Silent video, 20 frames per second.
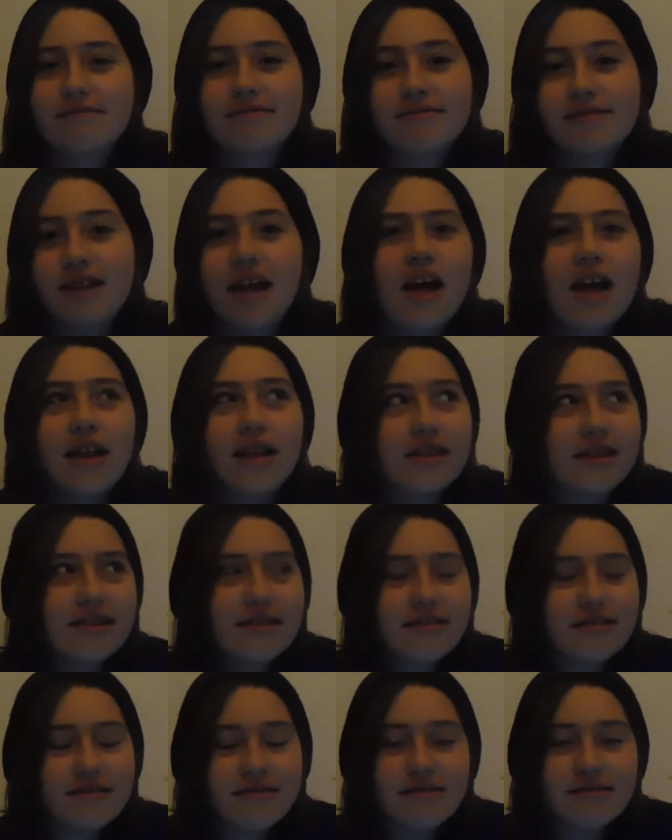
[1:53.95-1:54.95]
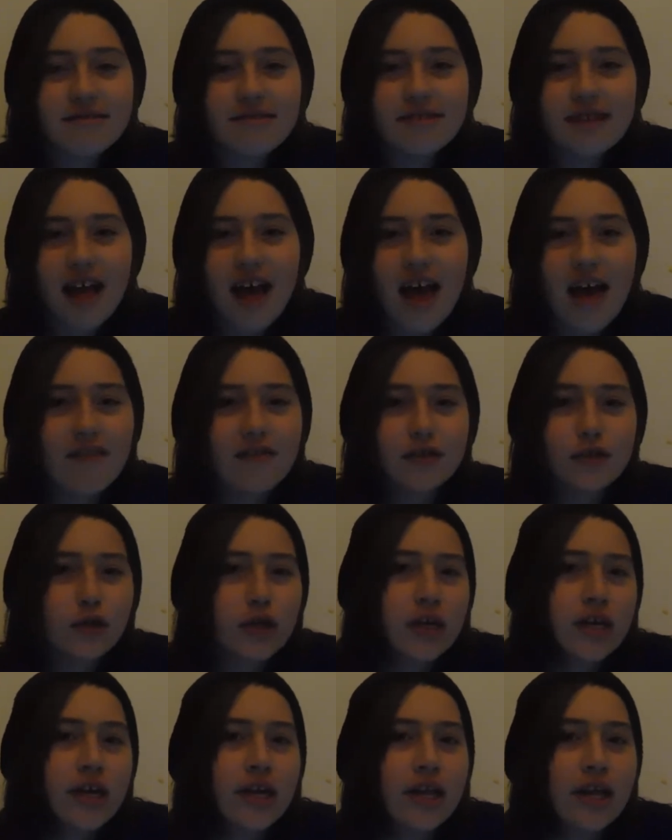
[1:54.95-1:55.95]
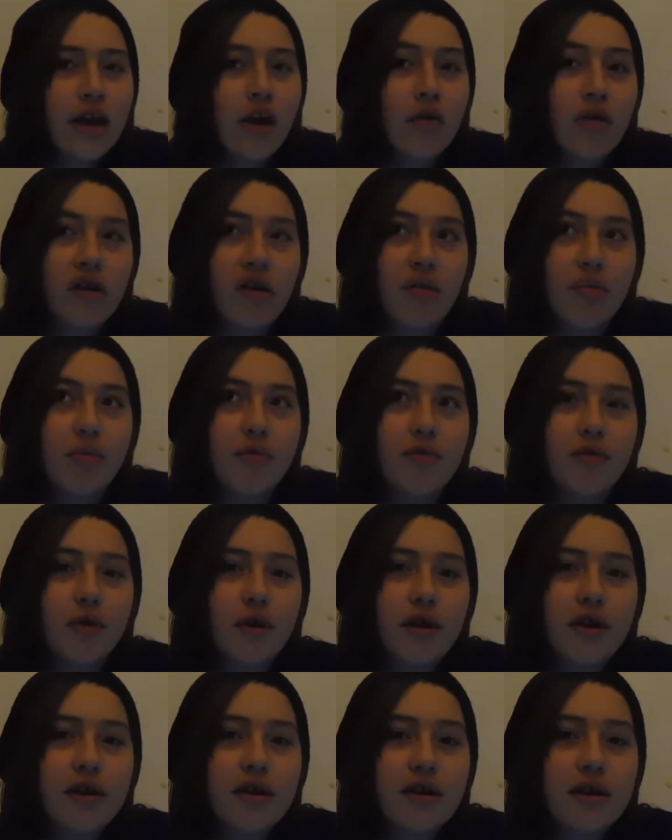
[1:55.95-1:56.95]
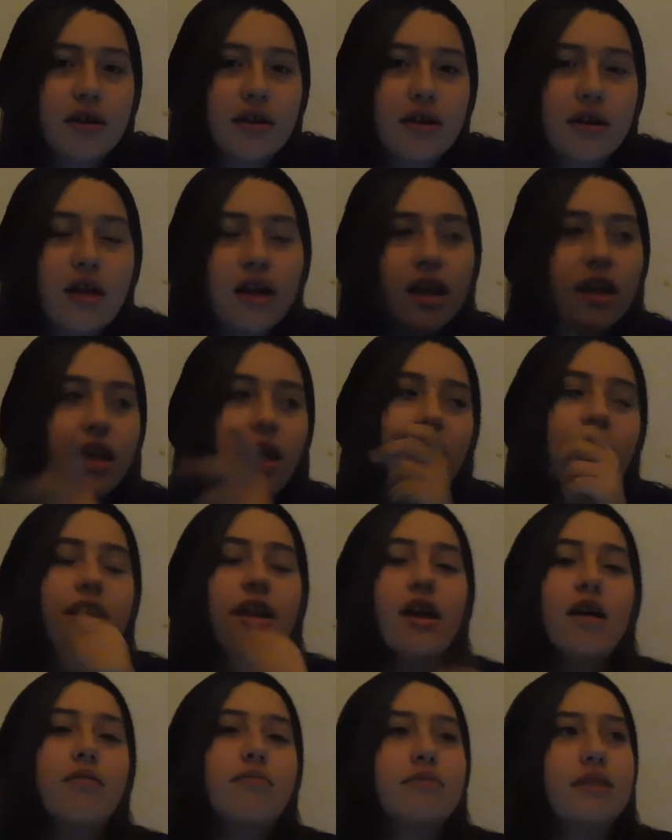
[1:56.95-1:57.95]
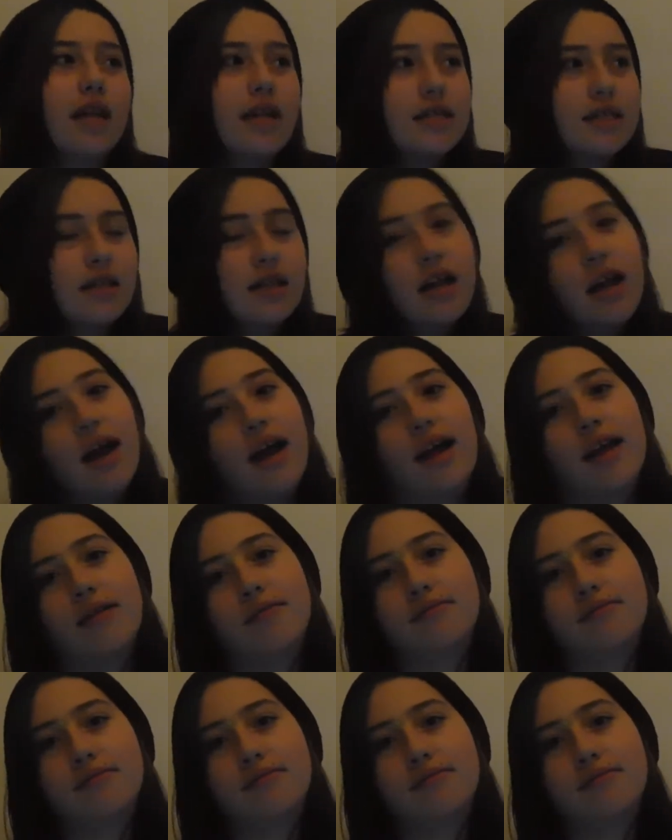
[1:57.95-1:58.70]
None. I haven't drank any alcohol before. Nope, that's a lie.